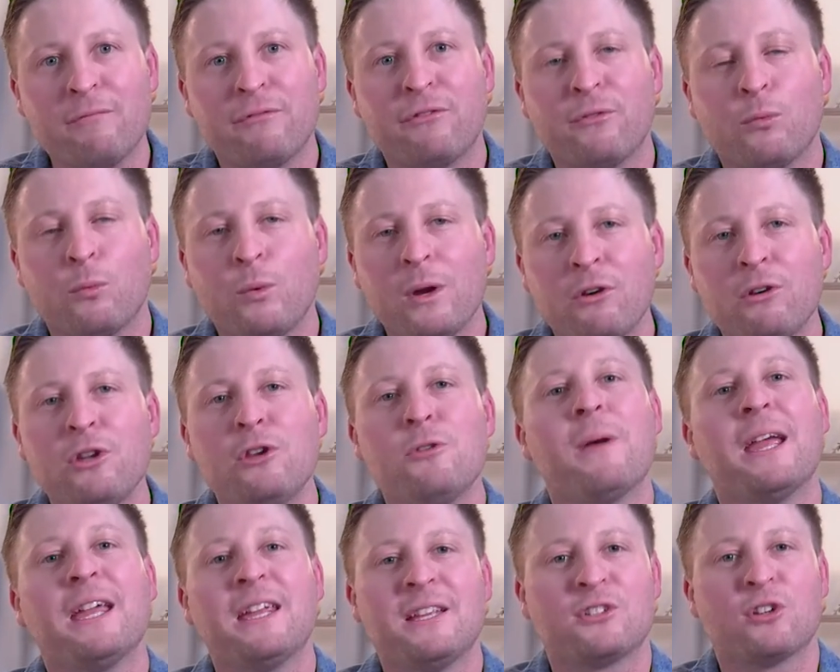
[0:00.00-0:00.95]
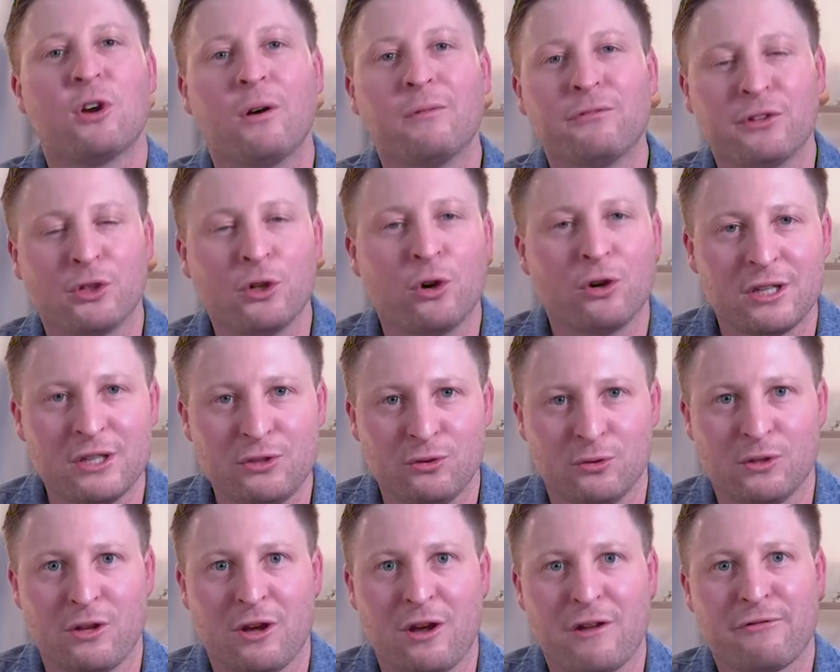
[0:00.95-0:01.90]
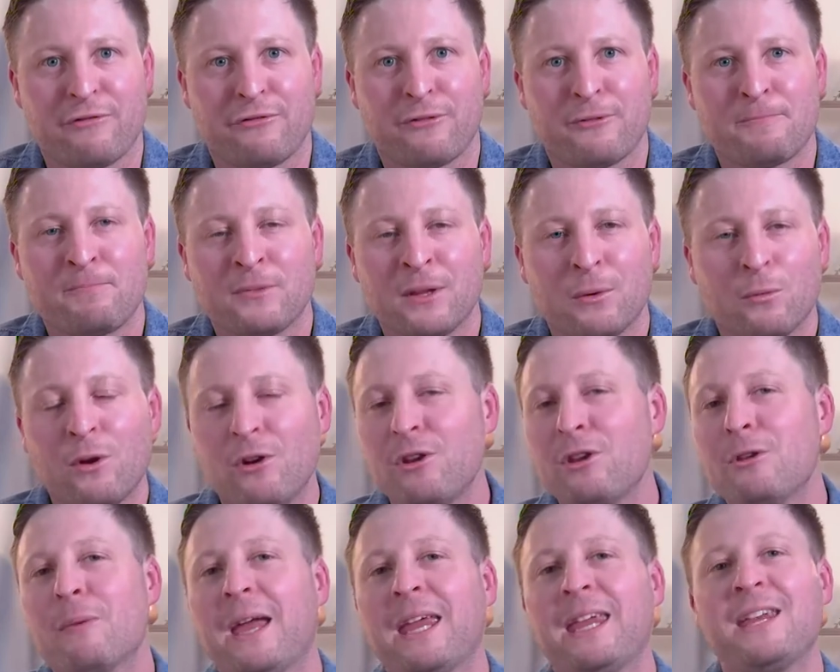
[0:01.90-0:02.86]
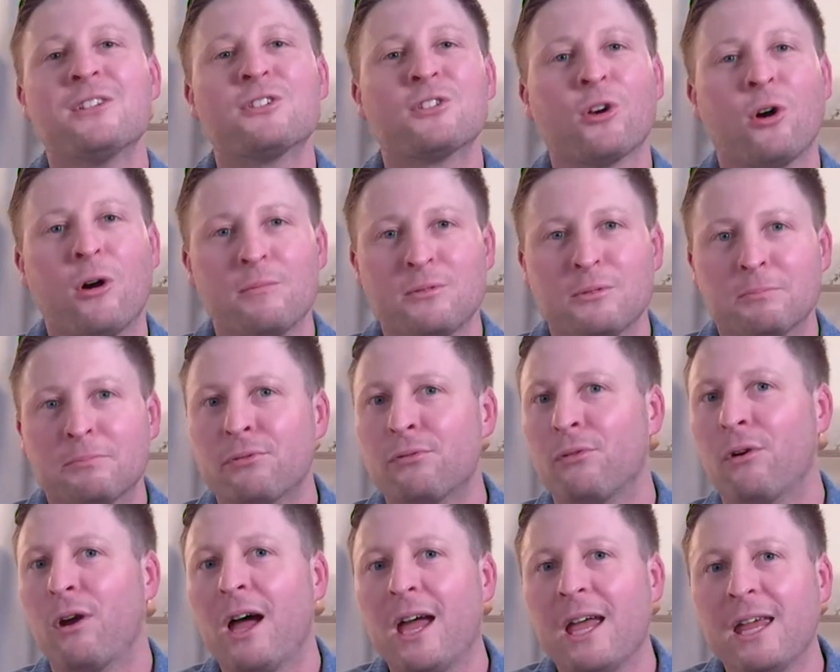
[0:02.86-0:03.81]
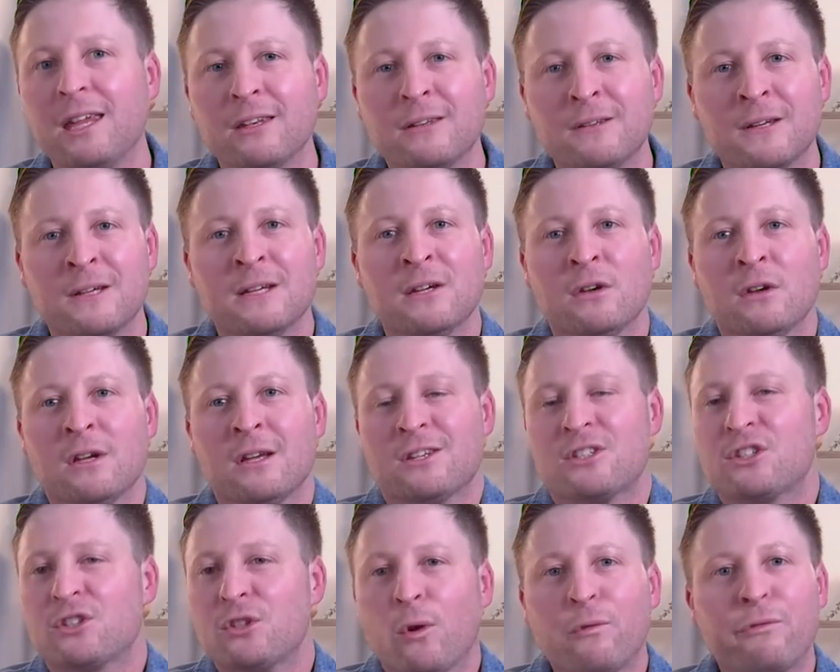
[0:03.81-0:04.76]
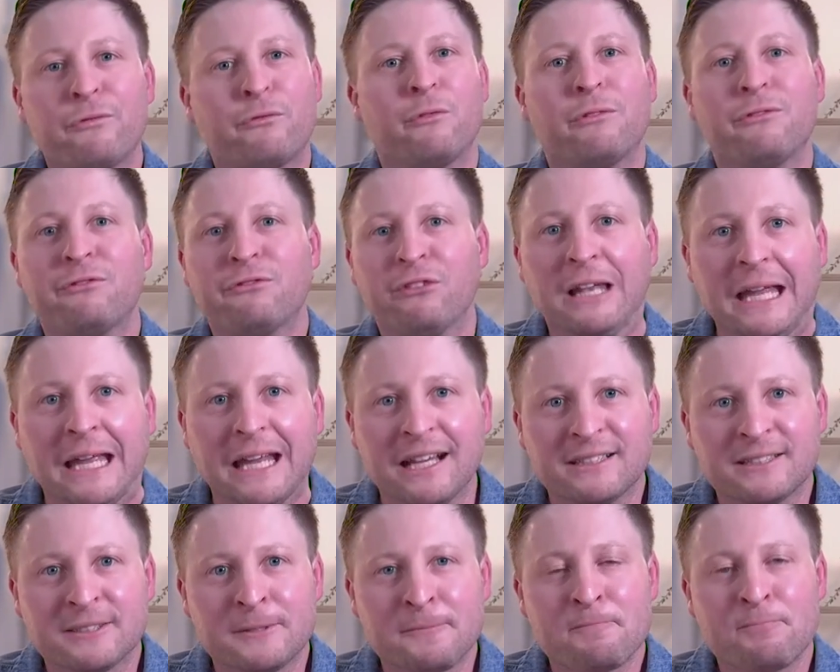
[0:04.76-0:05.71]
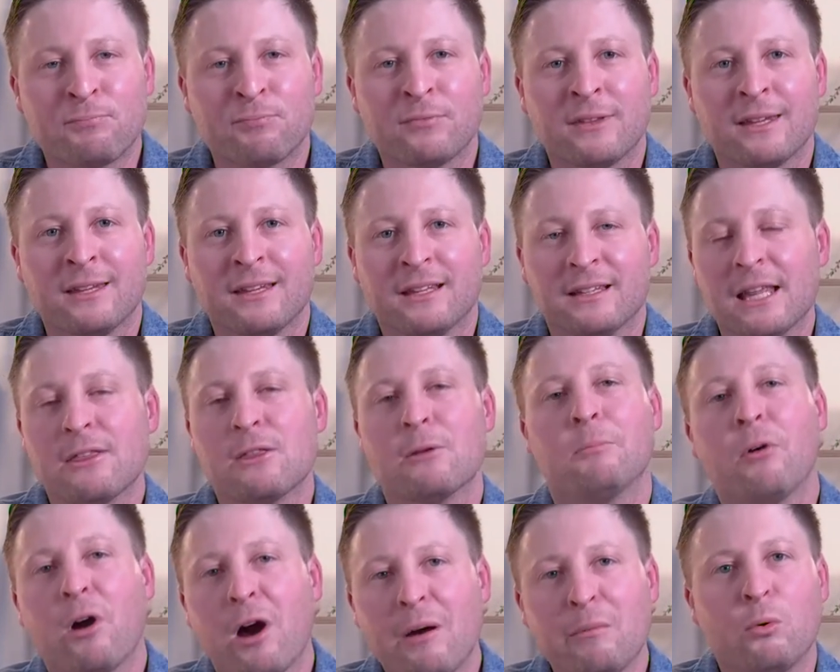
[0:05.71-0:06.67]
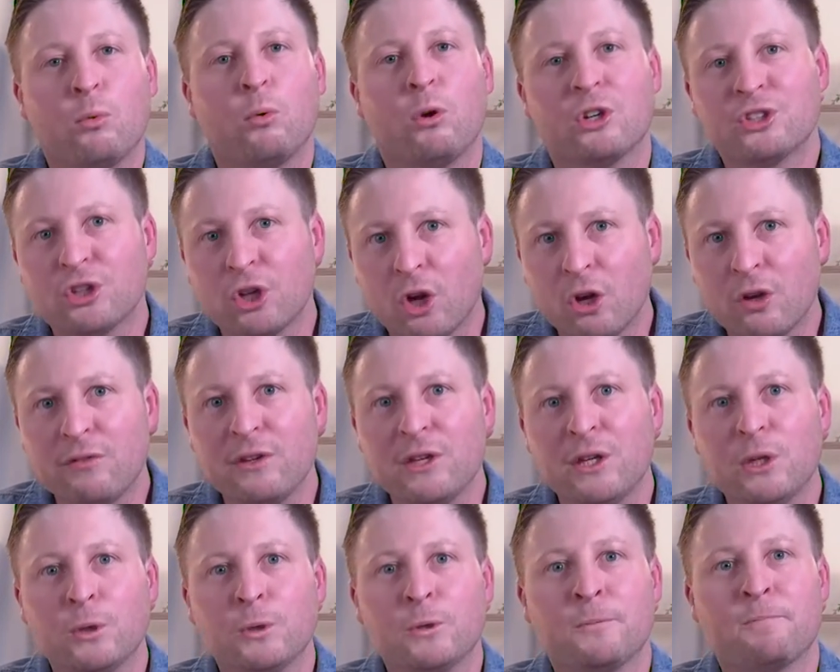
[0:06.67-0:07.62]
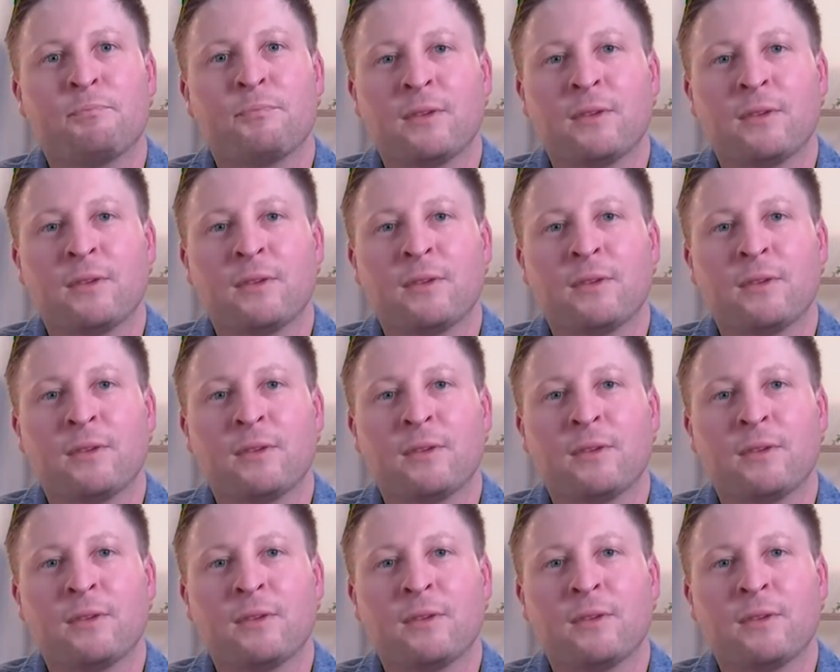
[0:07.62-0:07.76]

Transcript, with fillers: Where are you making time for God in your life? Where are you making time to pray and self reflect? Let the Bible wash over you.